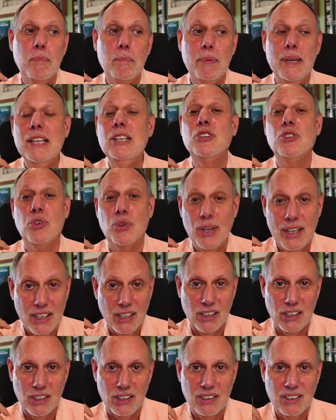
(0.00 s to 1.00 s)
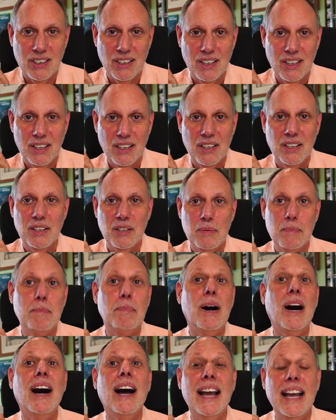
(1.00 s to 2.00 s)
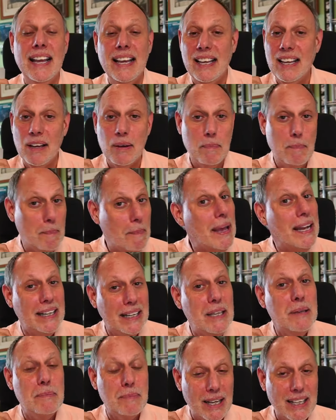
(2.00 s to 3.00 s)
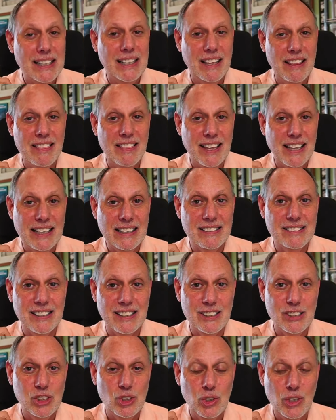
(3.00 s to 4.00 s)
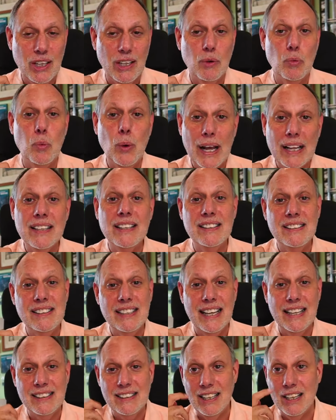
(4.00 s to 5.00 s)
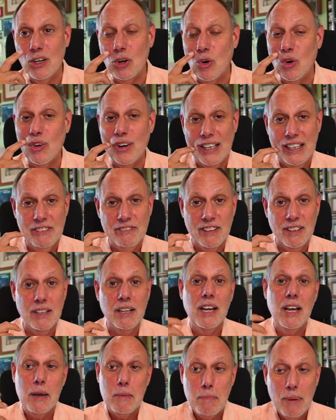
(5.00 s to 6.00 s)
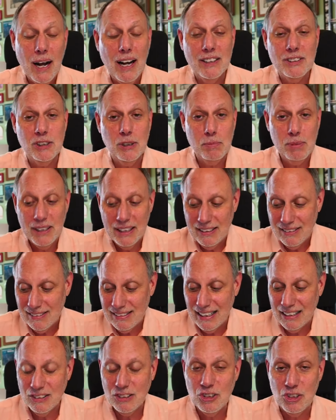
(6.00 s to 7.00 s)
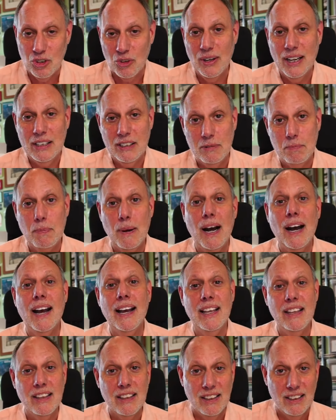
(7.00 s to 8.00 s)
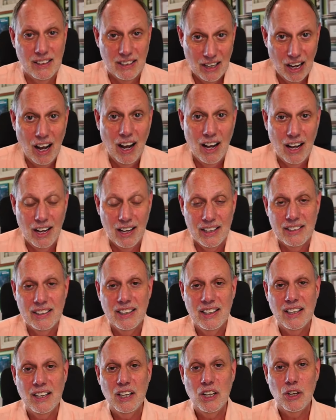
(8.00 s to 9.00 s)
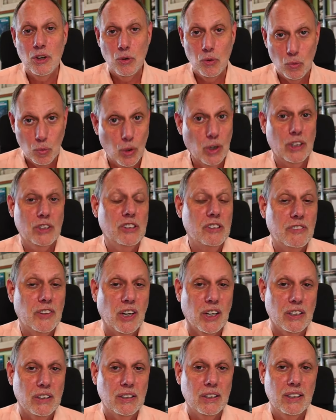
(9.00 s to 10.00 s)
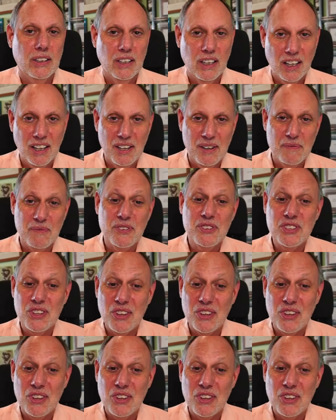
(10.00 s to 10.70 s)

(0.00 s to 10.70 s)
be triggered by many, many things, including well intended or even possibly sent direct by God works of art. Um,